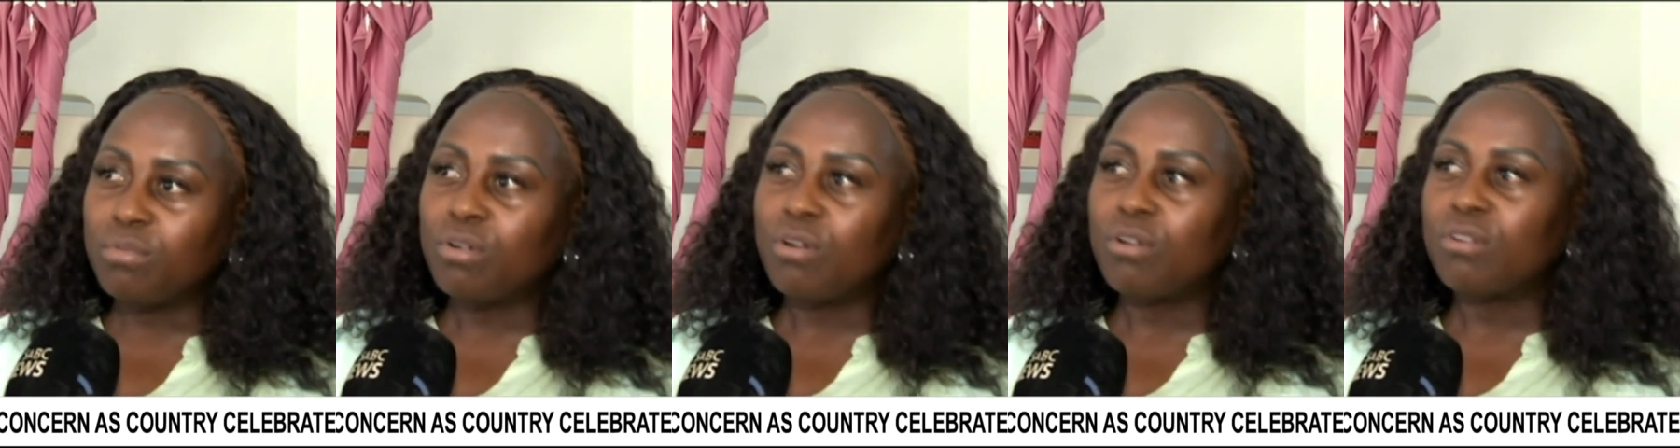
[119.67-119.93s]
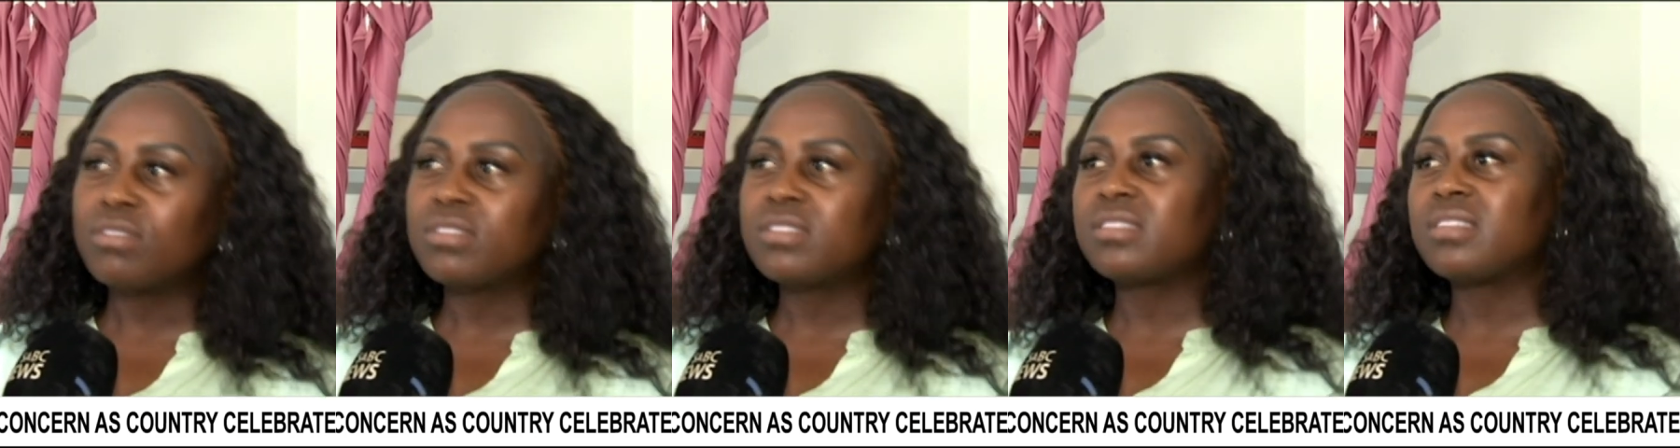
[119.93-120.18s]

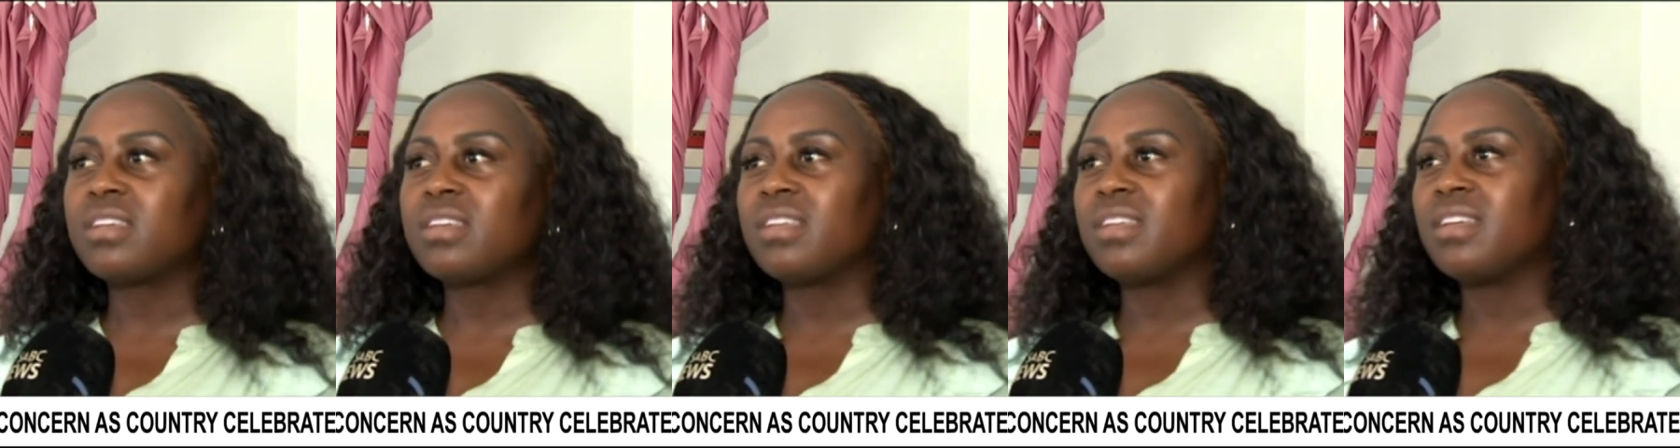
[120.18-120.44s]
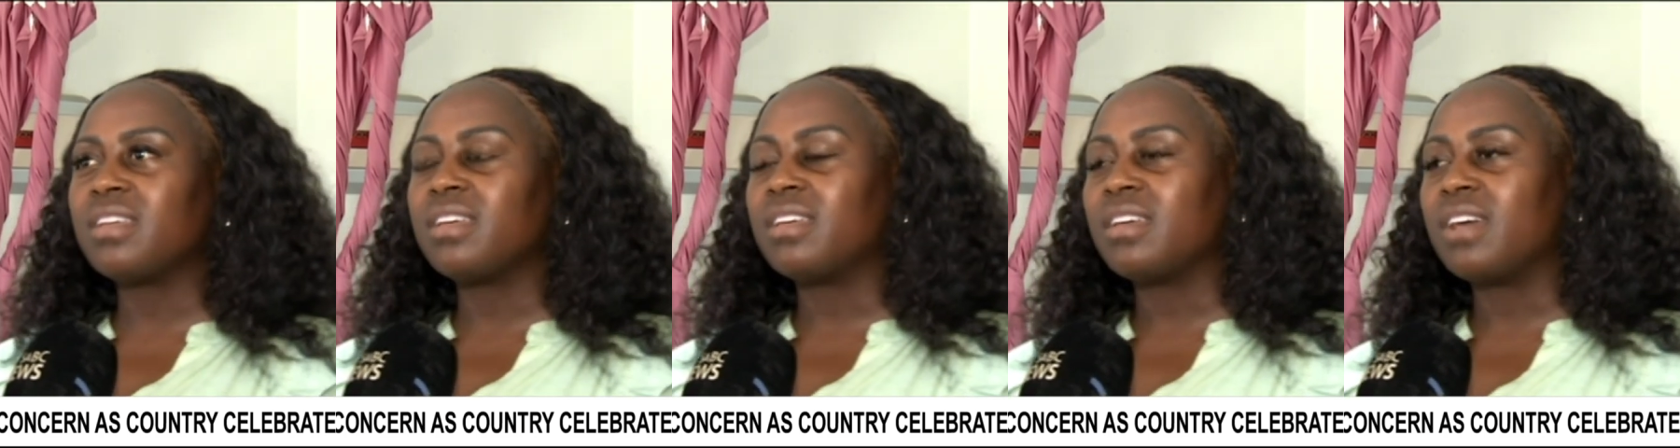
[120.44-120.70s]

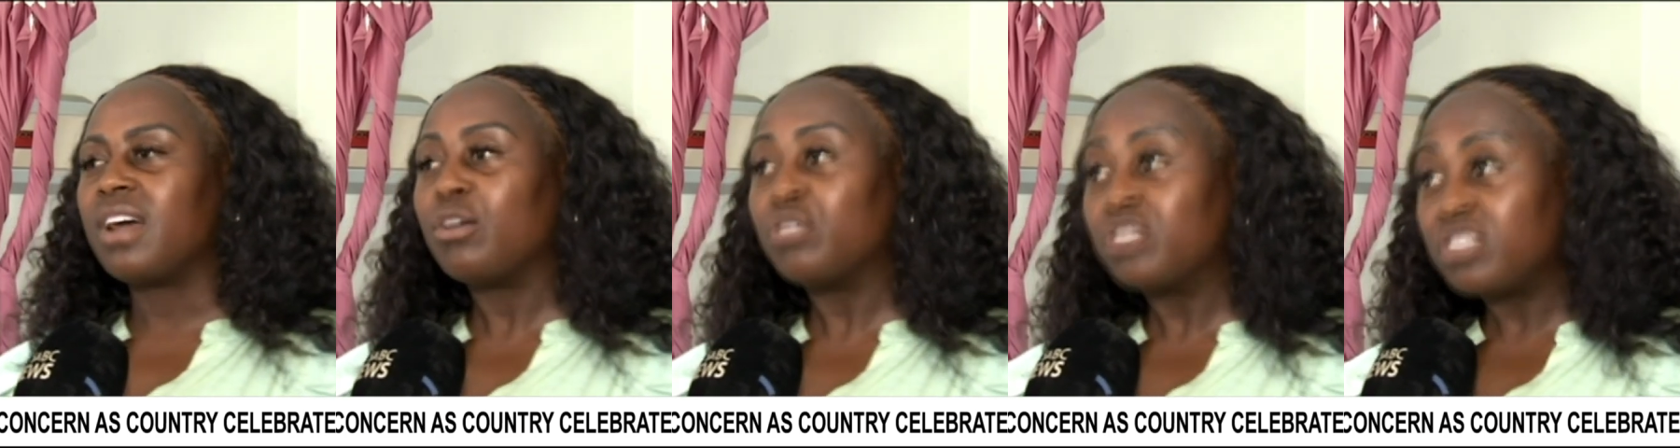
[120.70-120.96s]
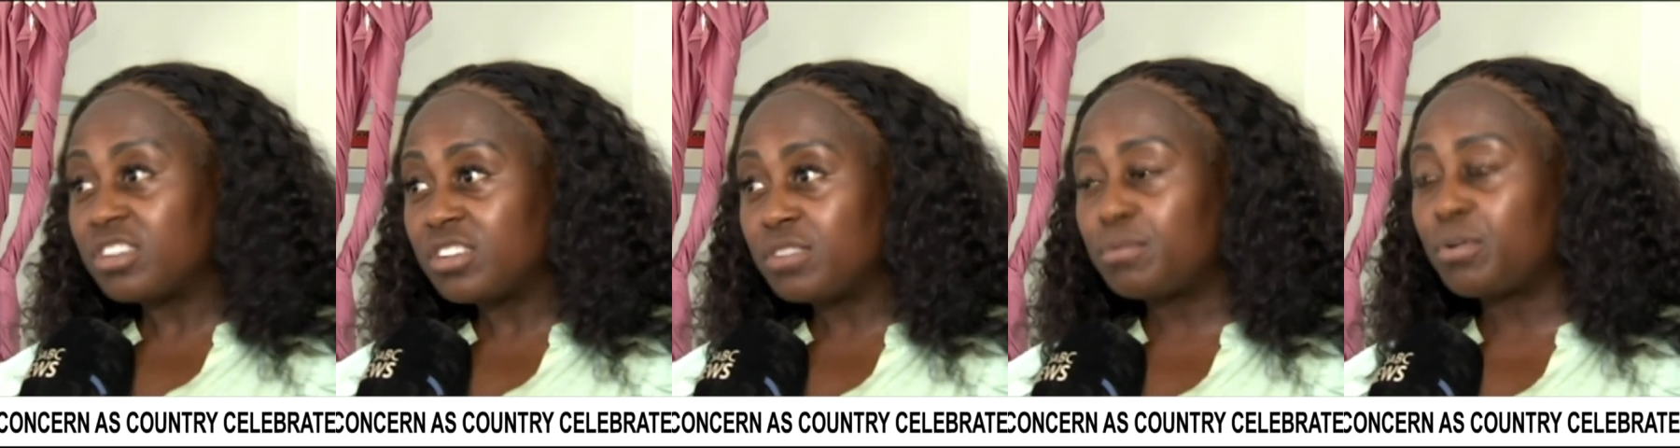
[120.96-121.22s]
roadblocks
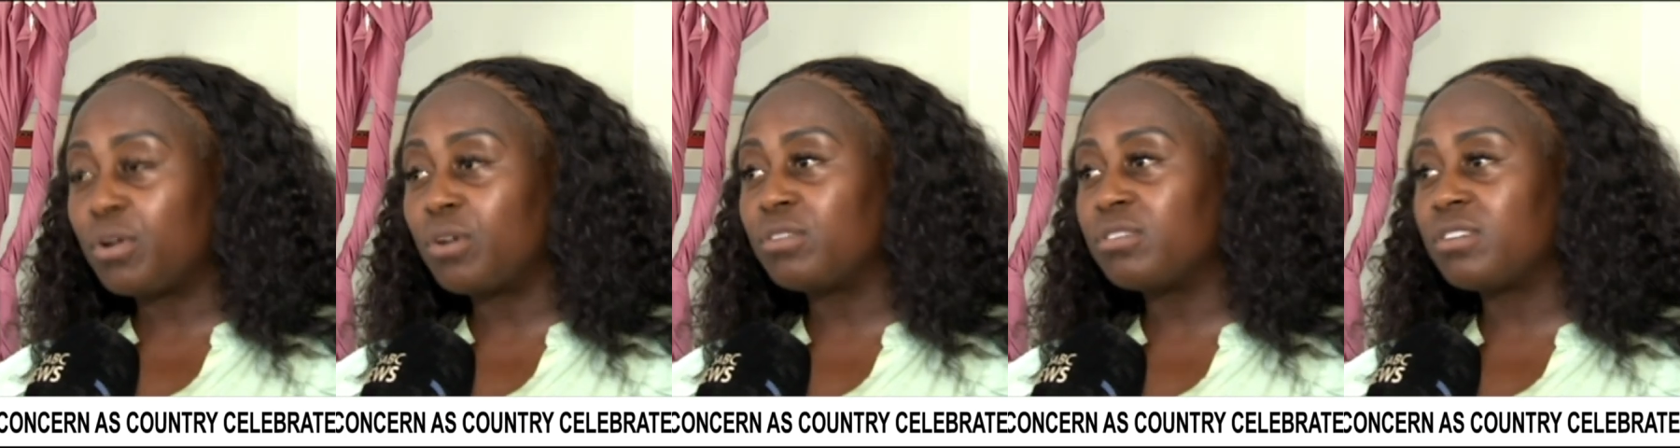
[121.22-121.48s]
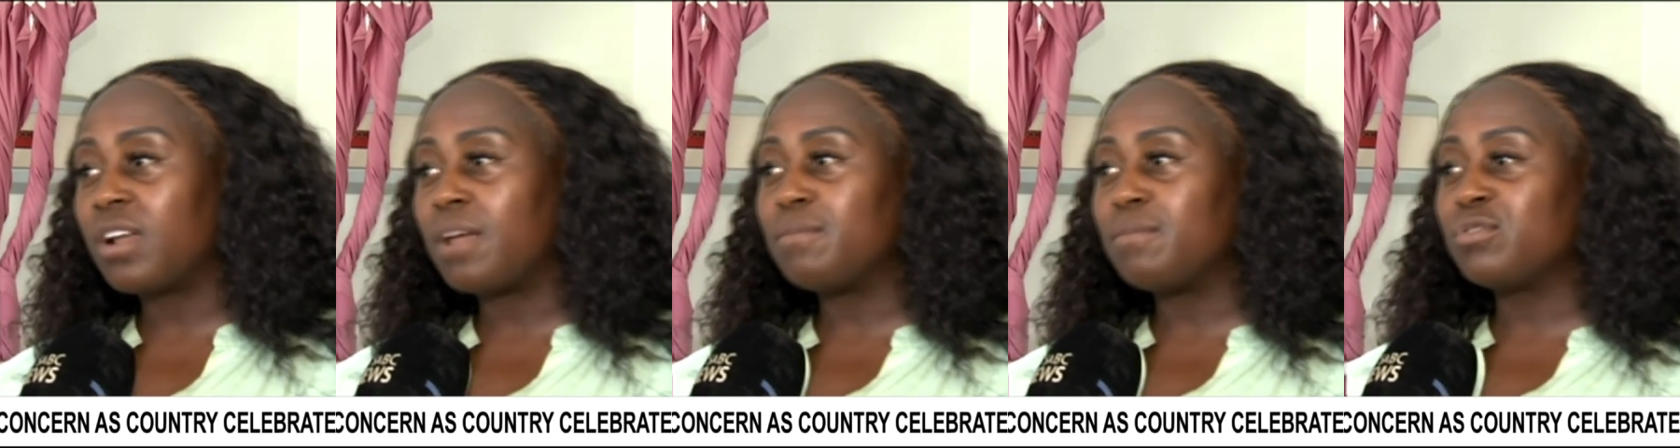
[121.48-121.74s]
outreach
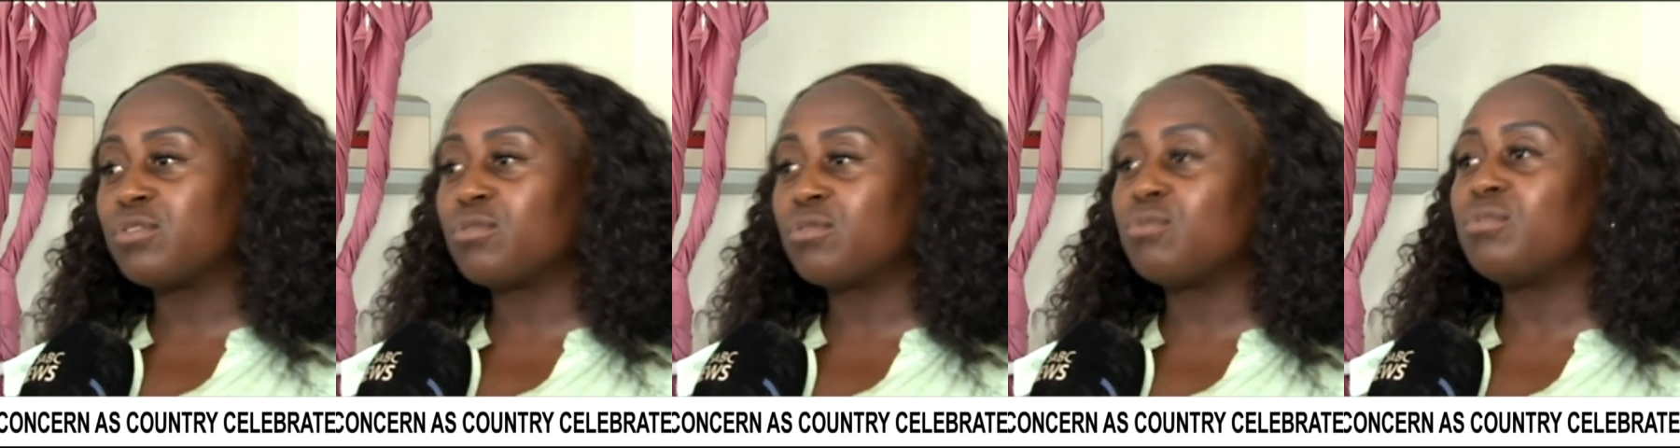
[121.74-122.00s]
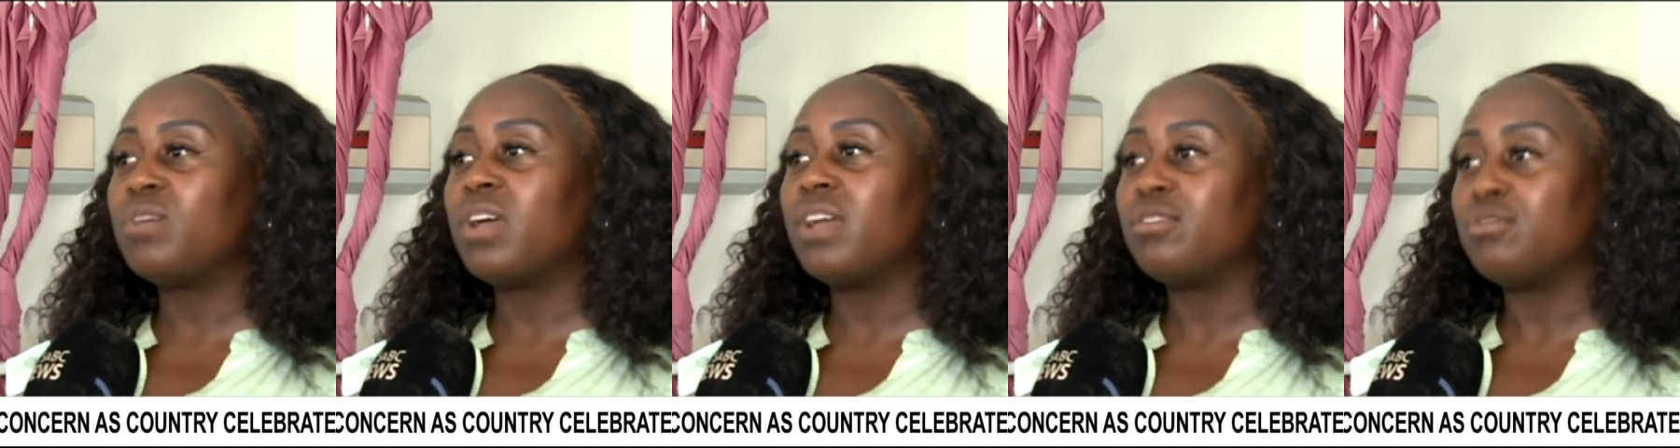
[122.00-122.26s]
program, so
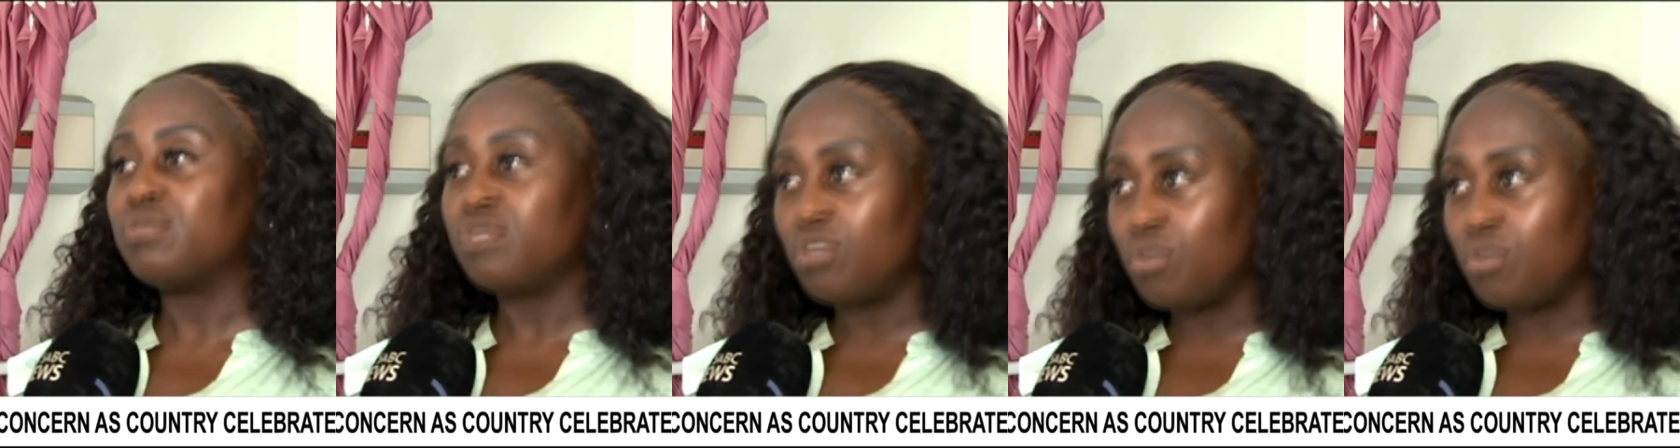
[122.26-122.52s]
we are